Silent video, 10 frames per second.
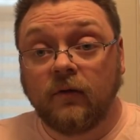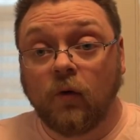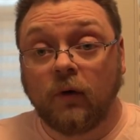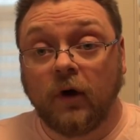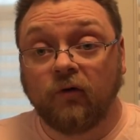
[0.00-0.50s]

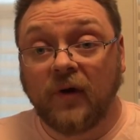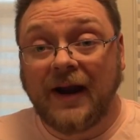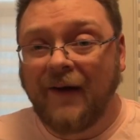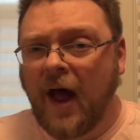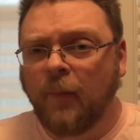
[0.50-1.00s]
Oreos right
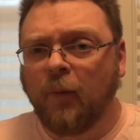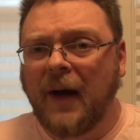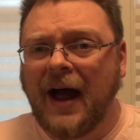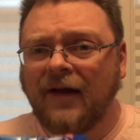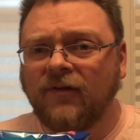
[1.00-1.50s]
now. Apple
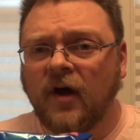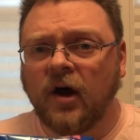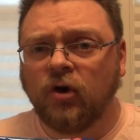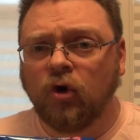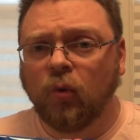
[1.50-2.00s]
pie's
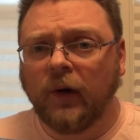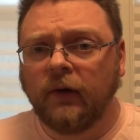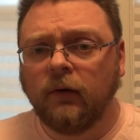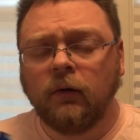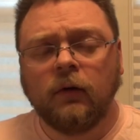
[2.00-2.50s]
a new
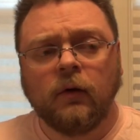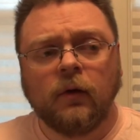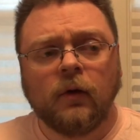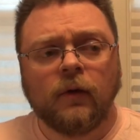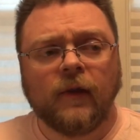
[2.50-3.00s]
one.
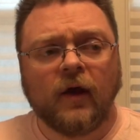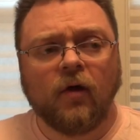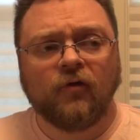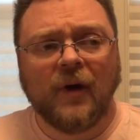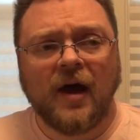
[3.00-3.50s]
They
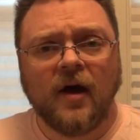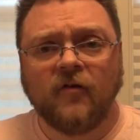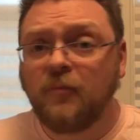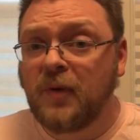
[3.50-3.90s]
also have